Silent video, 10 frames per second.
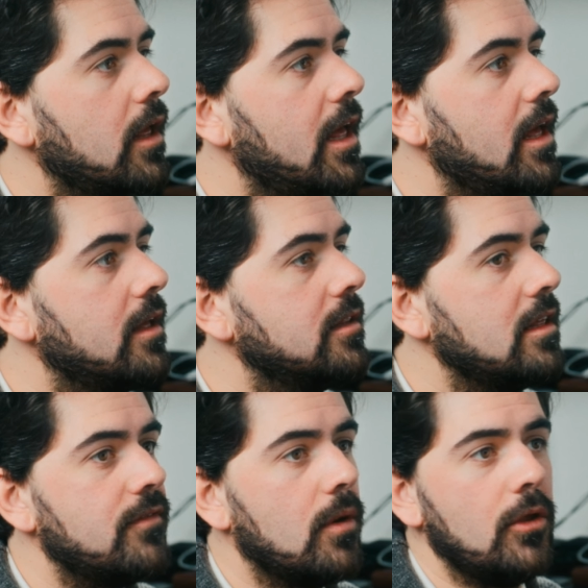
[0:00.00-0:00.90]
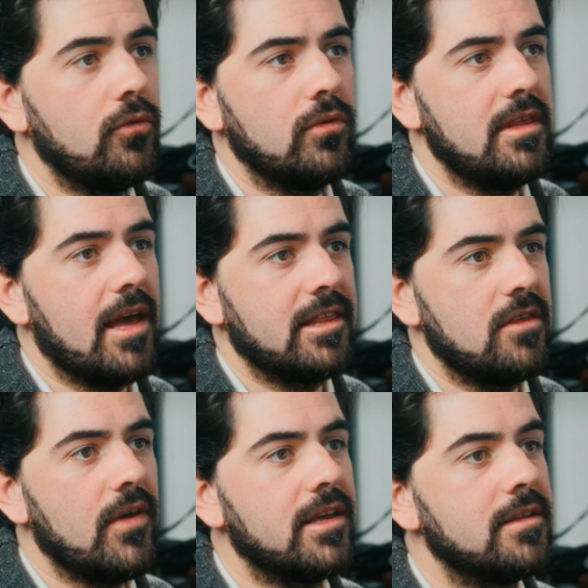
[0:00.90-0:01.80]
And if I were to
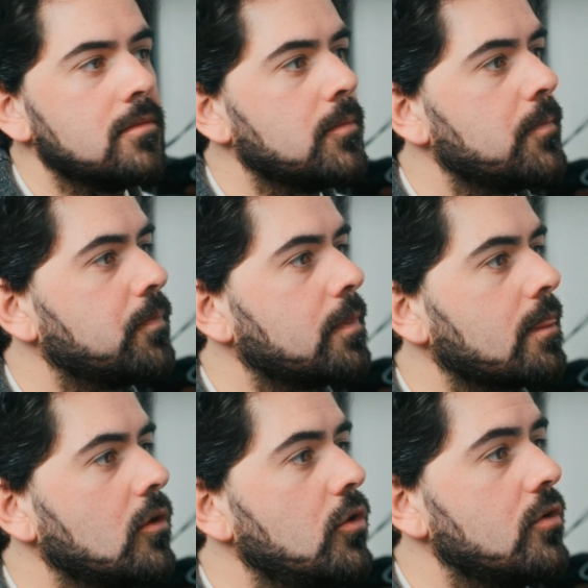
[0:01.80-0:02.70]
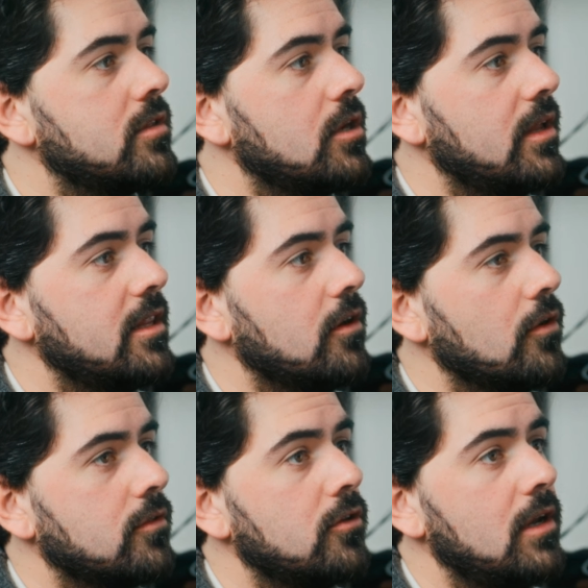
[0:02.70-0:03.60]
deactivate it, you could see what it
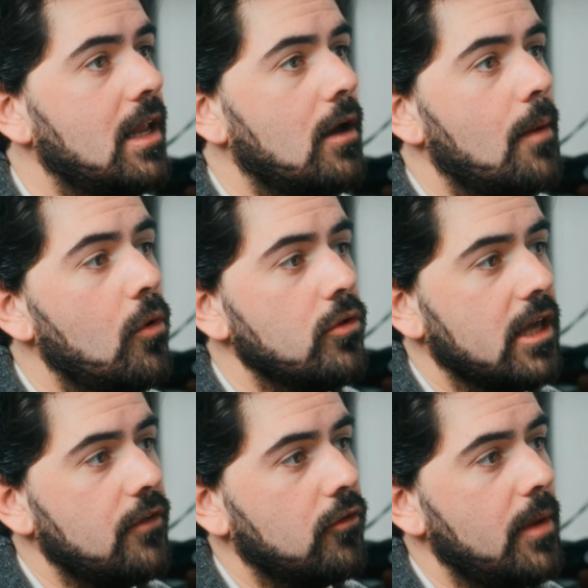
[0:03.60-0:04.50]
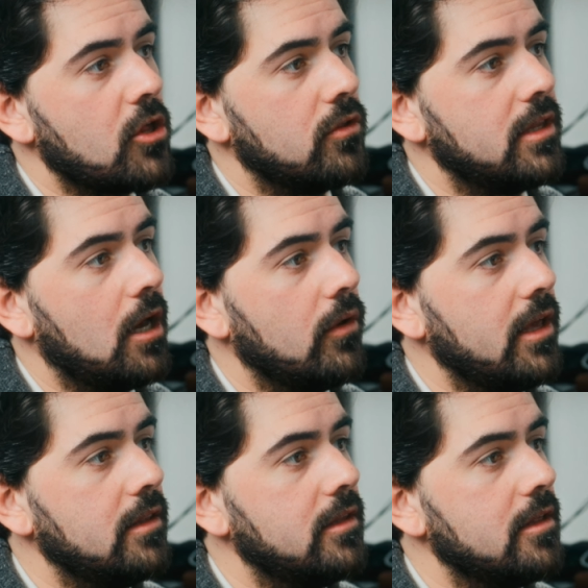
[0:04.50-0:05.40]
does. Suddenly I'm losing information now
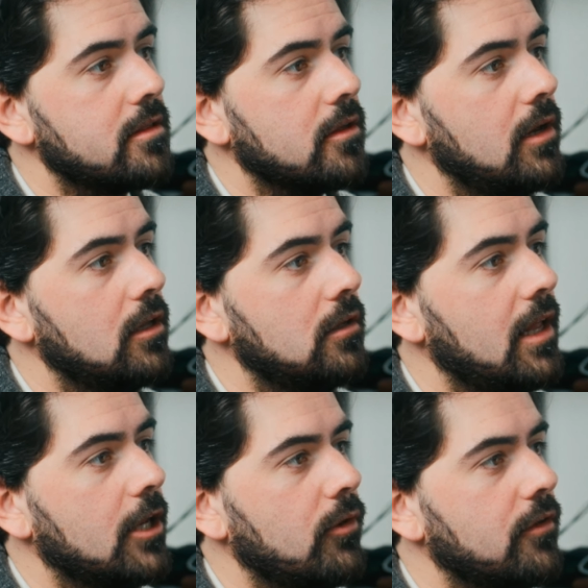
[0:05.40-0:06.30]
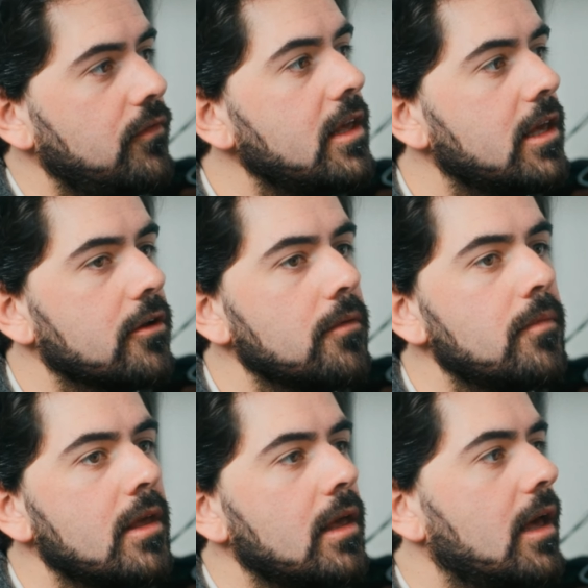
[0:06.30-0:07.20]
in this little electric thing here
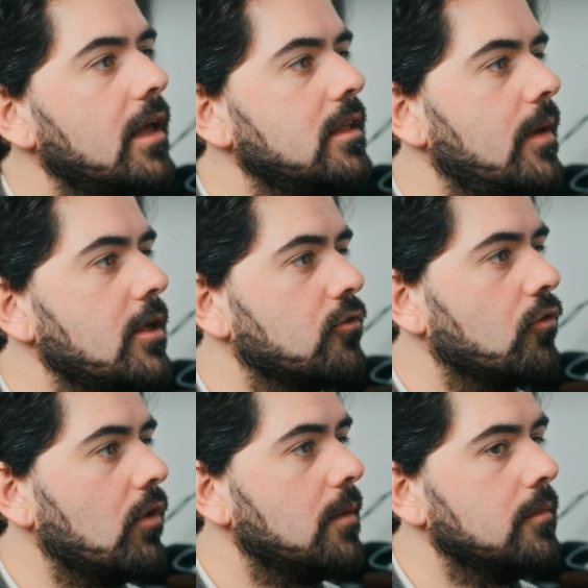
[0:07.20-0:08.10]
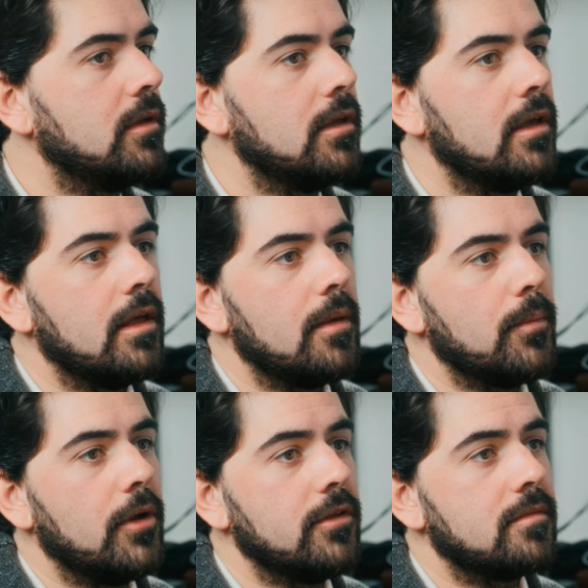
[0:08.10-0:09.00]
and in my histogram,
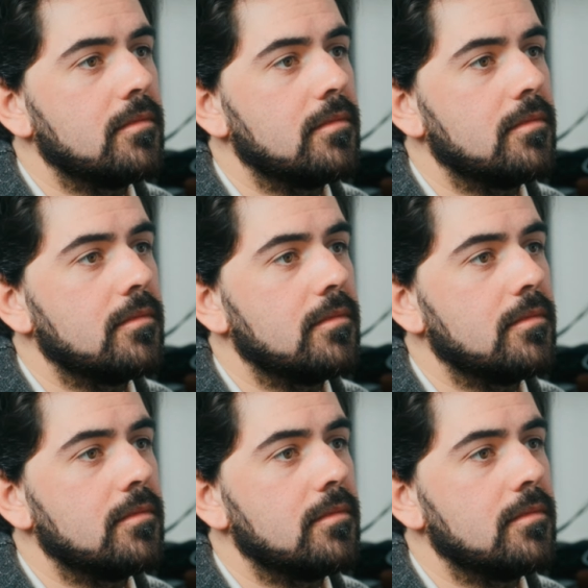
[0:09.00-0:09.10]
but